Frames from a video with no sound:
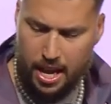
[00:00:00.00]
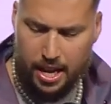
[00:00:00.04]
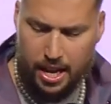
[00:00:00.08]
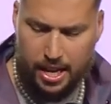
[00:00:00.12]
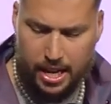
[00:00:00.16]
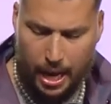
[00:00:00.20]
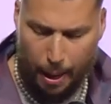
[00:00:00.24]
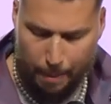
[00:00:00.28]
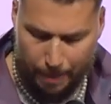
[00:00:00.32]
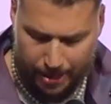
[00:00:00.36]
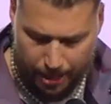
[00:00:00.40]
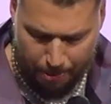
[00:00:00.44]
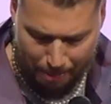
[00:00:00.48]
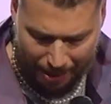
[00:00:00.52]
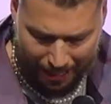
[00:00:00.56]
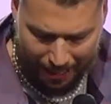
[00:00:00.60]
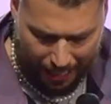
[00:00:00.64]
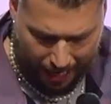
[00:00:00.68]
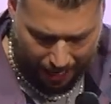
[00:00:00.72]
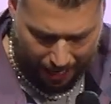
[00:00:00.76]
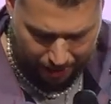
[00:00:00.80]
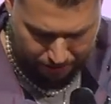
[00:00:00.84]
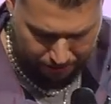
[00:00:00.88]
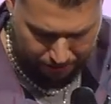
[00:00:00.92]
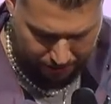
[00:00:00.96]
Come into my
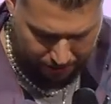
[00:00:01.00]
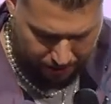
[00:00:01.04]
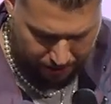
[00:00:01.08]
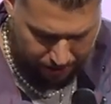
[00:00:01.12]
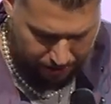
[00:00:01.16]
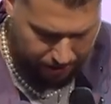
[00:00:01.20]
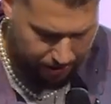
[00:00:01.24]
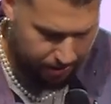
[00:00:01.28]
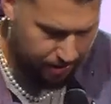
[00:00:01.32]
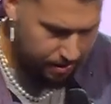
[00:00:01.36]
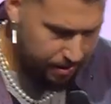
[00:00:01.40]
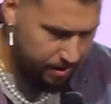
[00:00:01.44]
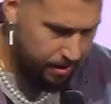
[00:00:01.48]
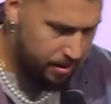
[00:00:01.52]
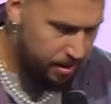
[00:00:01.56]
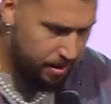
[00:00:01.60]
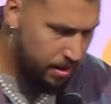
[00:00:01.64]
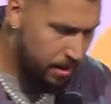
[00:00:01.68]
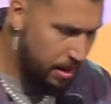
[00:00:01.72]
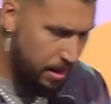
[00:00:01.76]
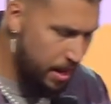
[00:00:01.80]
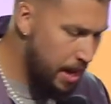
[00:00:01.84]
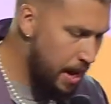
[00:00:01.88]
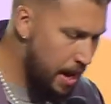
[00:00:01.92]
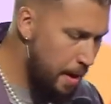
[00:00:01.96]
life,
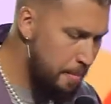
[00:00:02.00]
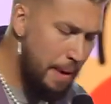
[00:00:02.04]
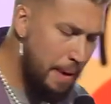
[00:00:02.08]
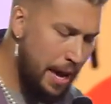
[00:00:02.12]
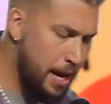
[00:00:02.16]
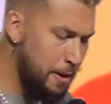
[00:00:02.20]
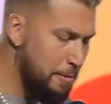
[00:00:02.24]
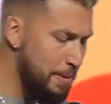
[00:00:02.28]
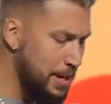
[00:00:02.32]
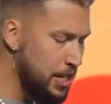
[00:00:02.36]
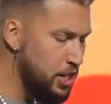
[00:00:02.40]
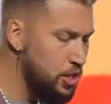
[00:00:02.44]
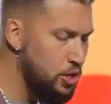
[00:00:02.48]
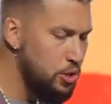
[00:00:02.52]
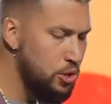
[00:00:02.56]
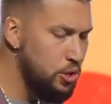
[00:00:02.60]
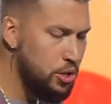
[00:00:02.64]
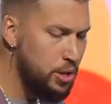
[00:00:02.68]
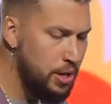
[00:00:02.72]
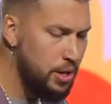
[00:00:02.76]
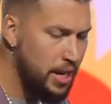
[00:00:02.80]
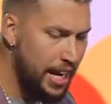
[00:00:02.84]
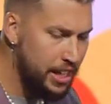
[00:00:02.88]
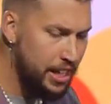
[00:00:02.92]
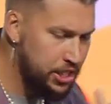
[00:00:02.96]
make me a new
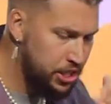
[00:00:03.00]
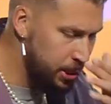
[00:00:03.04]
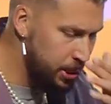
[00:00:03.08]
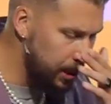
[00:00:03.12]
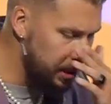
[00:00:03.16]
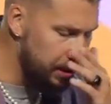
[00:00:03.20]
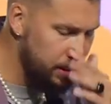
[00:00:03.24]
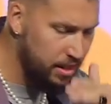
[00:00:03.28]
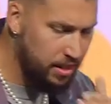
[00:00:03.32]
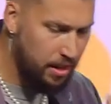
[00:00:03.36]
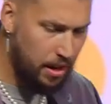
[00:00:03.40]
creation,